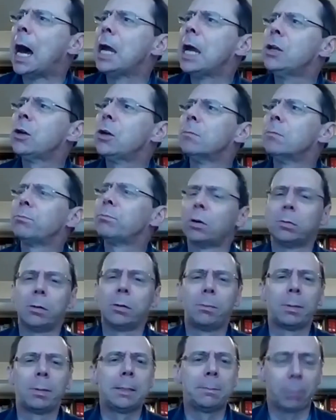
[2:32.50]
You can
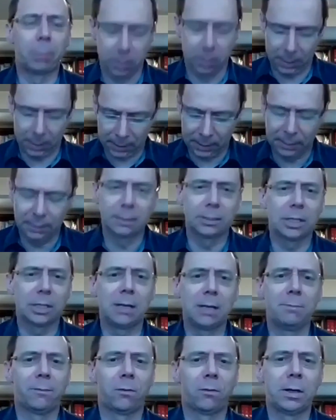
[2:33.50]
probably put it in the
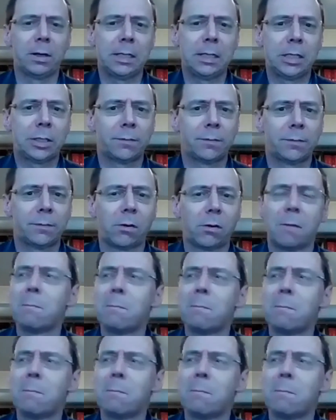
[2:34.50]
deep freeze for a
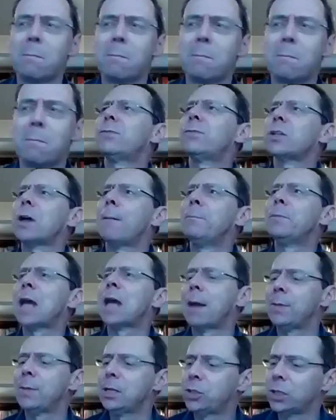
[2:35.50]
month with some
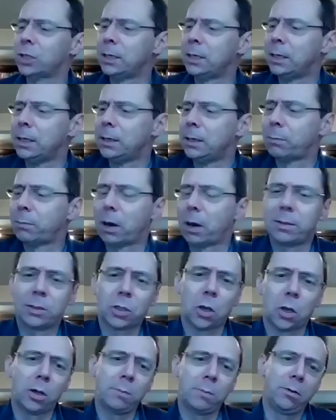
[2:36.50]
damage. By the
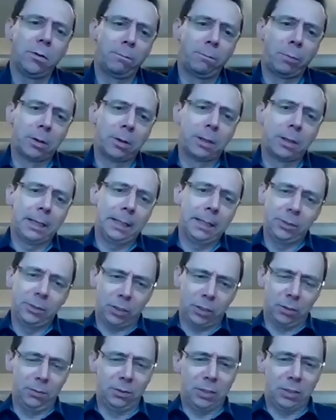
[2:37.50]
time you've put it
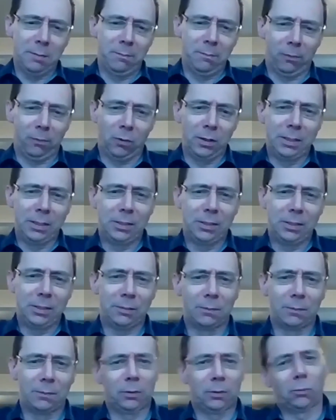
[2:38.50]
into the deep freeze
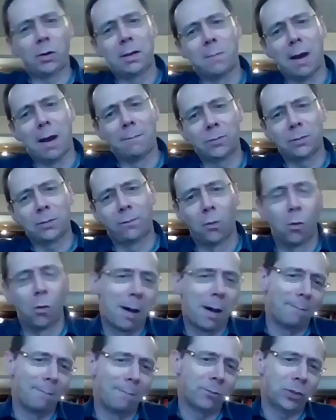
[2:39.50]
for 3 months, 4
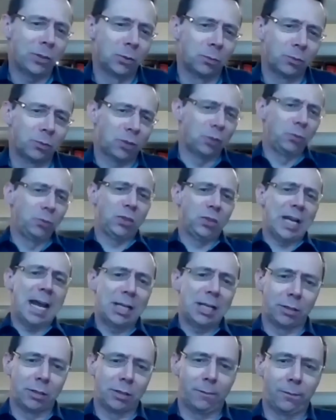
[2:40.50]
months, or 2
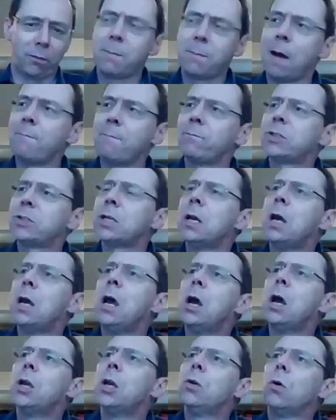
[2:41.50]
sets of 3 months,
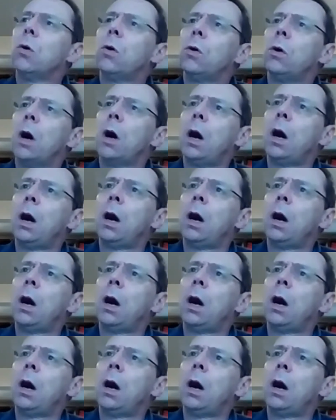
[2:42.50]
you're